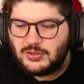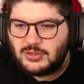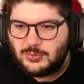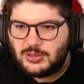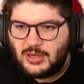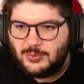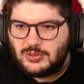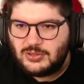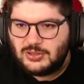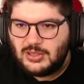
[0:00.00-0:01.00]
sometimes
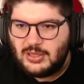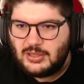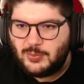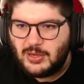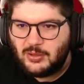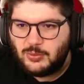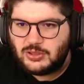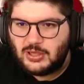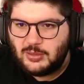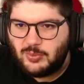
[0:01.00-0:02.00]
see, depending on which
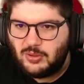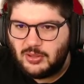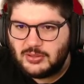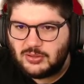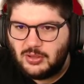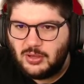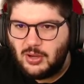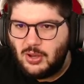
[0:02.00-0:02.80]
side the ball is on,